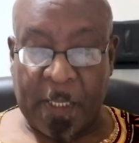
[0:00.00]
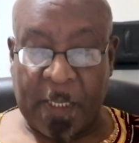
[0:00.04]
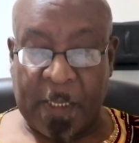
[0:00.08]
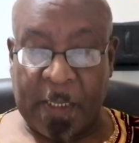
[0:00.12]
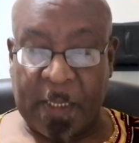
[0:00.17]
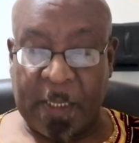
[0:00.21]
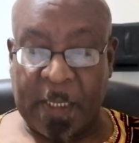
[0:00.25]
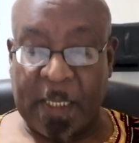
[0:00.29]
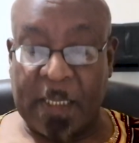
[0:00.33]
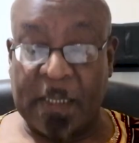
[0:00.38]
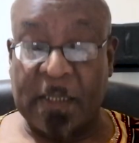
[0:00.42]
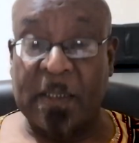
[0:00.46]
And
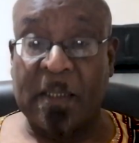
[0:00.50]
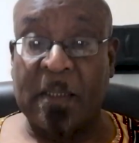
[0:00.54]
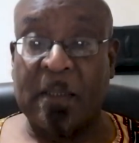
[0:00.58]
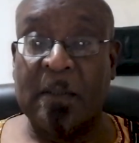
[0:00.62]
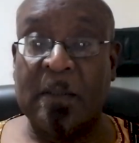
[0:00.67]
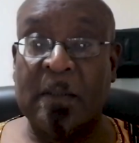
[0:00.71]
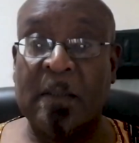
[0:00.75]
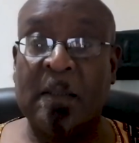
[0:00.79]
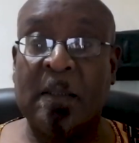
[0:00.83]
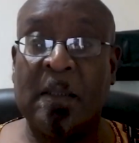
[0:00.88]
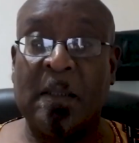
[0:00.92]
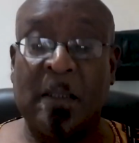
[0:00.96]
again,
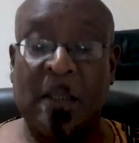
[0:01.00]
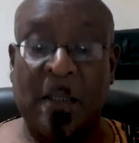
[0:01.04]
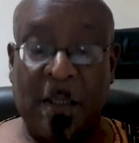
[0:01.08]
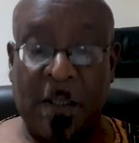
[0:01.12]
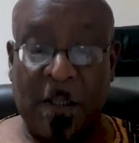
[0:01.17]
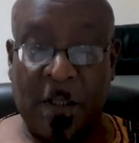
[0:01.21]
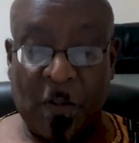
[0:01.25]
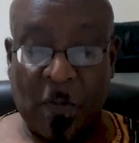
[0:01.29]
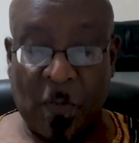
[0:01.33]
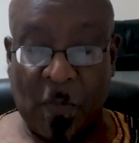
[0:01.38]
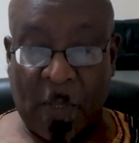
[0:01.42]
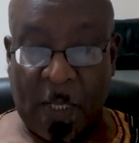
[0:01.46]

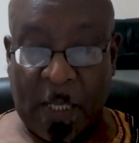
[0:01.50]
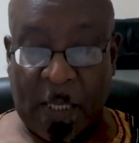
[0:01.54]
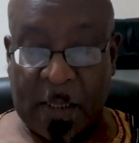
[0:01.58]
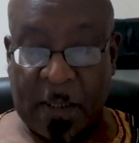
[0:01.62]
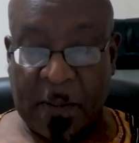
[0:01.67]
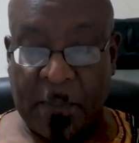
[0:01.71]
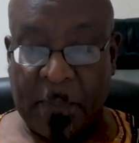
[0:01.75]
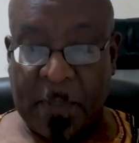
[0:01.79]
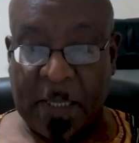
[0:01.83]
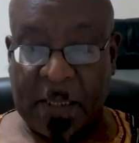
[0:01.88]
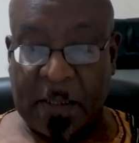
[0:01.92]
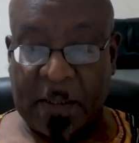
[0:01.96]
you are
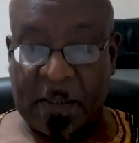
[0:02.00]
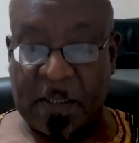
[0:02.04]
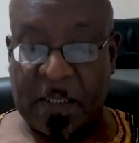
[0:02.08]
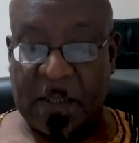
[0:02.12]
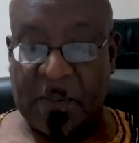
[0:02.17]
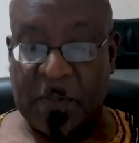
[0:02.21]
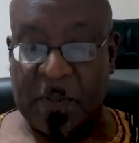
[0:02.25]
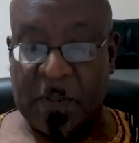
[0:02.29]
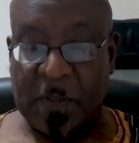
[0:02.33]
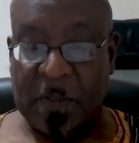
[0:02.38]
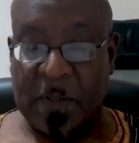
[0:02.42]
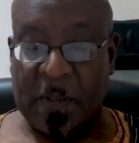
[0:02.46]
the best
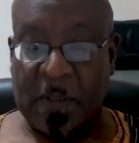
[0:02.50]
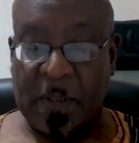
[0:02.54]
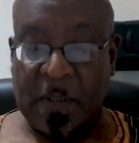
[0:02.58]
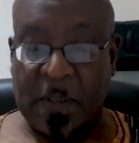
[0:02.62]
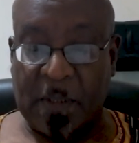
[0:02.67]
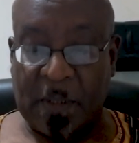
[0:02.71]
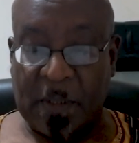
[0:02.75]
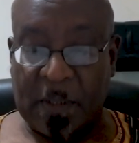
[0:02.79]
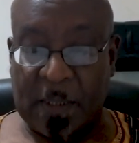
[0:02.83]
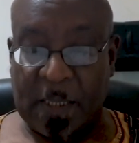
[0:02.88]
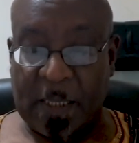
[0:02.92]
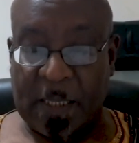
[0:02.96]

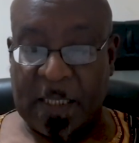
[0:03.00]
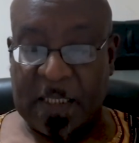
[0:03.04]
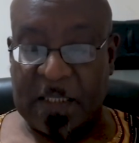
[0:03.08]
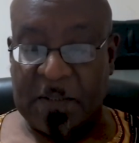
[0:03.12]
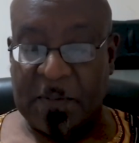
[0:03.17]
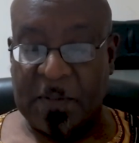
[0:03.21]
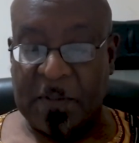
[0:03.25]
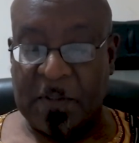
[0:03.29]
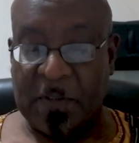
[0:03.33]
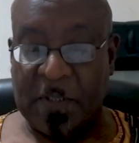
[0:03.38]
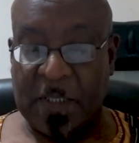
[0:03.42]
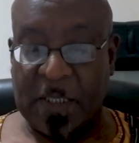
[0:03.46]
community that has
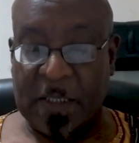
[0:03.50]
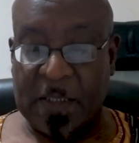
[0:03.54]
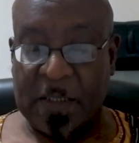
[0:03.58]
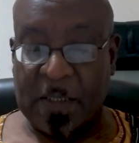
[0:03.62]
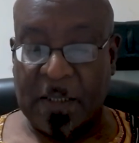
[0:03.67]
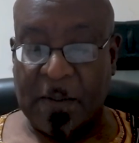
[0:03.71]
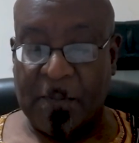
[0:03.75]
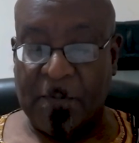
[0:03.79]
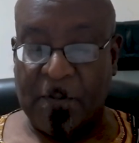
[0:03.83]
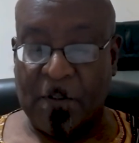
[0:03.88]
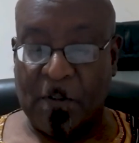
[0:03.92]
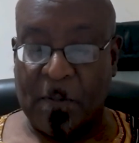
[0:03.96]
been
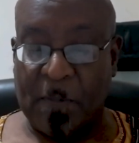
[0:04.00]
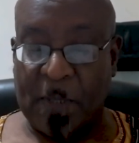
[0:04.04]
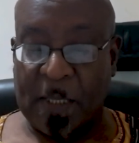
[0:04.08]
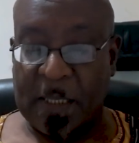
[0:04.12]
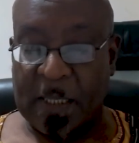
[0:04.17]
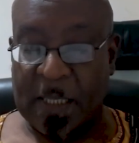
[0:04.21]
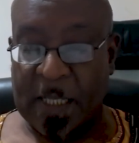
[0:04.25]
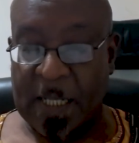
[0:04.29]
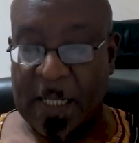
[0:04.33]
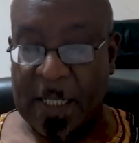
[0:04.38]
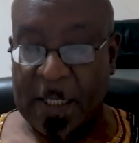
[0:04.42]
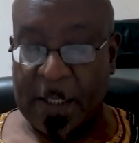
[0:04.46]
raised up for
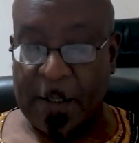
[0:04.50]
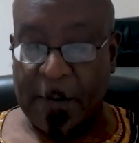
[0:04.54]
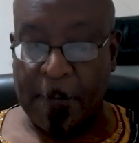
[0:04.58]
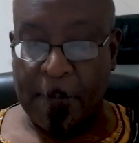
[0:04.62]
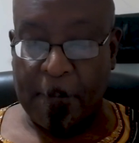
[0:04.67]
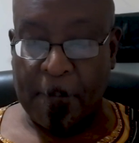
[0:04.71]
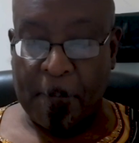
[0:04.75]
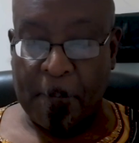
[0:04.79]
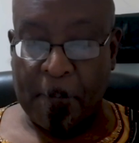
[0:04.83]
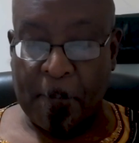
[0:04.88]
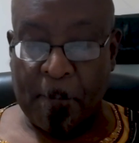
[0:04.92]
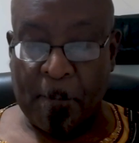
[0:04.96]
mankind.
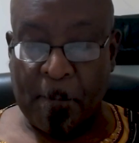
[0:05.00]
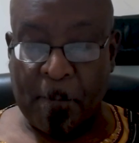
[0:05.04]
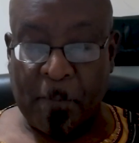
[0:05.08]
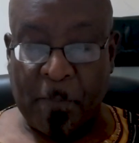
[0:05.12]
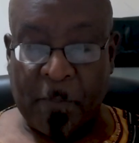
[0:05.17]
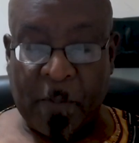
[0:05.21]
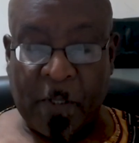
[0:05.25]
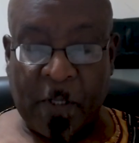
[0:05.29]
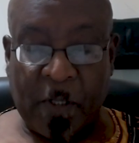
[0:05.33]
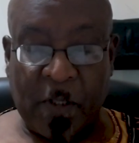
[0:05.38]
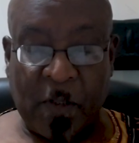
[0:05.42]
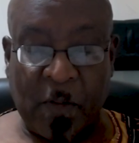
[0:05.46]

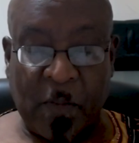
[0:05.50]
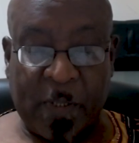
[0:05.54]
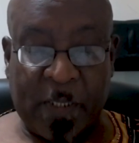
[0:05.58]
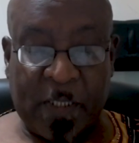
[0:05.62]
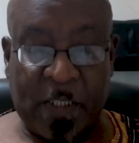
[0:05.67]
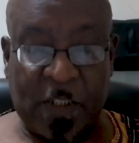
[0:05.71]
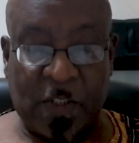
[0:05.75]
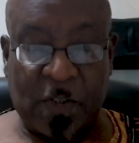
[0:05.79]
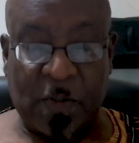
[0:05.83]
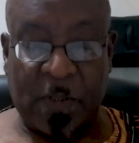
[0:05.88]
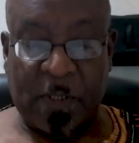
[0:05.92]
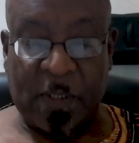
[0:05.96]
You
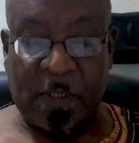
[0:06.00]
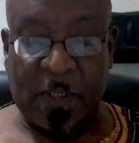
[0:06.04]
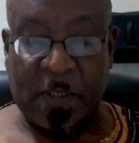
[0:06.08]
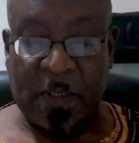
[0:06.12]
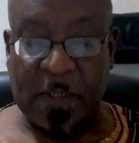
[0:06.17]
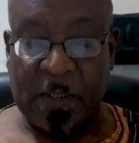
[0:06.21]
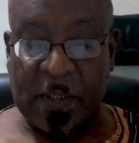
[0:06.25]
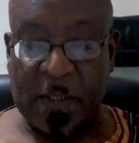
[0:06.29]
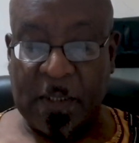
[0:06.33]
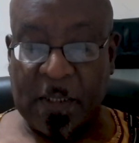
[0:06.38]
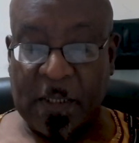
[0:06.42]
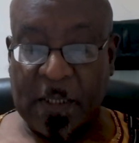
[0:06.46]
enjoin
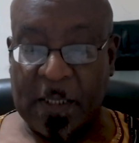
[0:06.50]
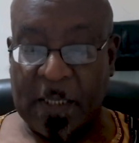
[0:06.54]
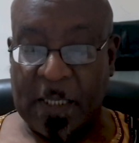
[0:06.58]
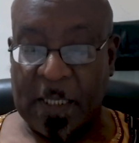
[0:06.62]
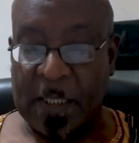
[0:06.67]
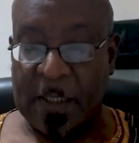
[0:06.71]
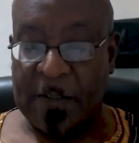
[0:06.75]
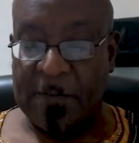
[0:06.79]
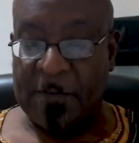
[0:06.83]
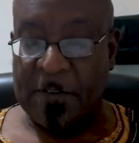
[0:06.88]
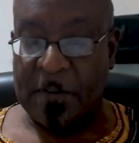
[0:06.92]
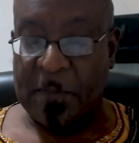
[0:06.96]
good
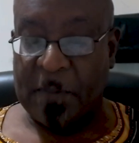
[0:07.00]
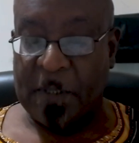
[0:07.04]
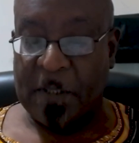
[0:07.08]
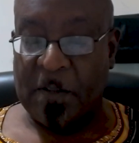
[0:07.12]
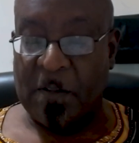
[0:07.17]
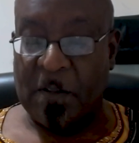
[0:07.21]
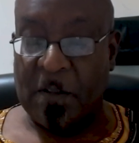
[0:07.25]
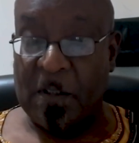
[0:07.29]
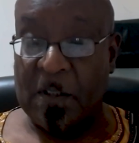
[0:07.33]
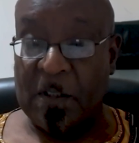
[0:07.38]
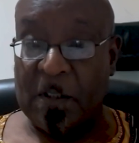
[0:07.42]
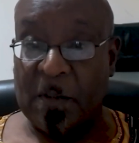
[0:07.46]
and forbid
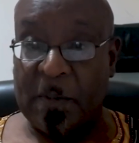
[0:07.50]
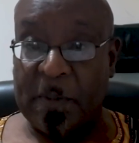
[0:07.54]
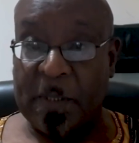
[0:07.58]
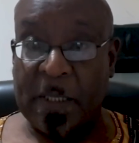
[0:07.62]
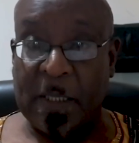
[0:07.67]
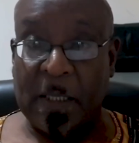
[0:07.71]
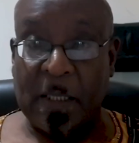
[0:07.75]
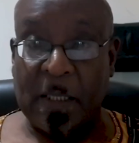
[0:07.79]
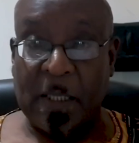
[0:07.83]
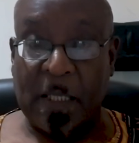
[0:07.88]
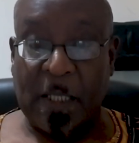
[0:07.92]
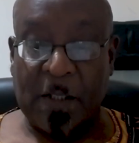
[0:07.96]

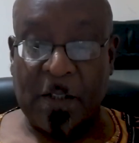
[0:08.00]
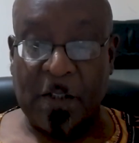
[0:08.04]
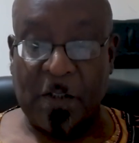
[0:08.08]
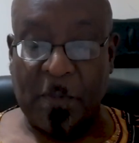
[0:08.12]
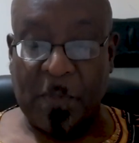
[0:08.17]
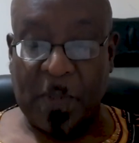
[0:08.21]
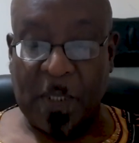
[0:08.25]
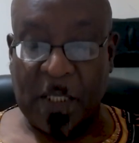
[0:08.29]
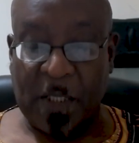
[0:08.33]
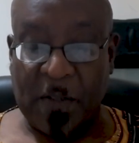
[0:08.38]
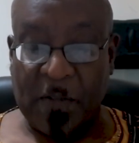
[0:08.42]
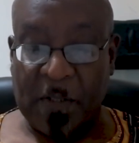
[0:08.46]
wrongdoing, and you
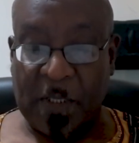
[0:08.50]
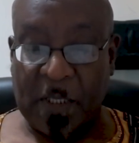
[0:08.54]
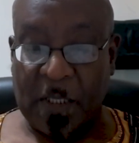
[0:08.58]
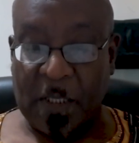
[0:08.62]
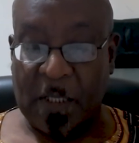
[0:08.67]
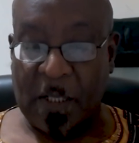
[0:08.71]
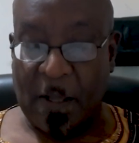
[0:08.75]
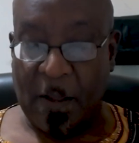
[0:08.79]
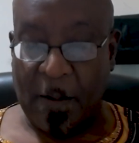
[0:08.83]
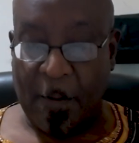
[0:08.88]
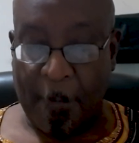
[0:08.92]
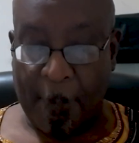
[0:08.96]
believe in
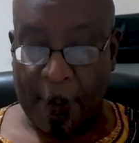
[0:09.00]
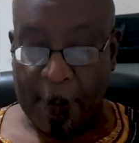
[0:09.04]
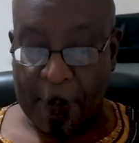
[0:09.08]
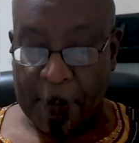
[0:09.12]
Allah.